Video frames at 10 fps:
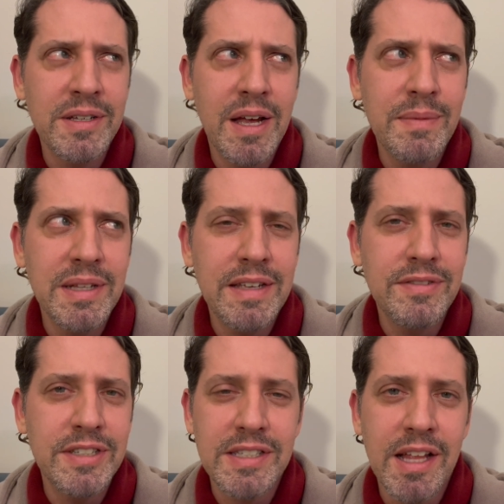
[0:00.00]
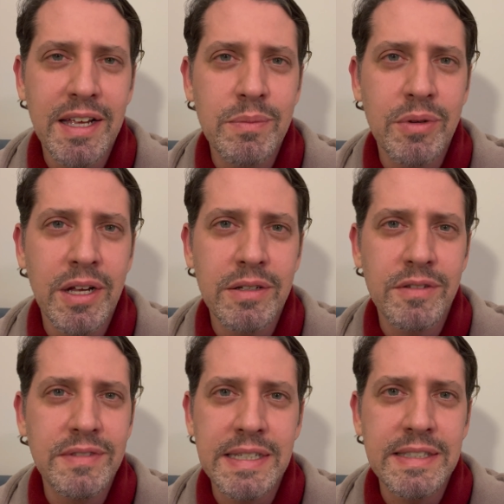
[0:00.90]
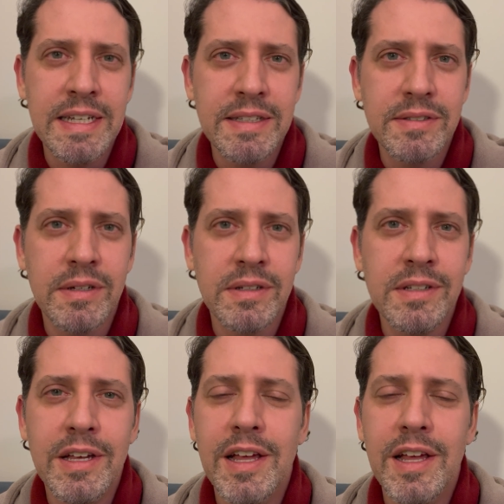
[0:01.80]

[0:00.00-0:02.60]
I believe she's like a product of Disney, so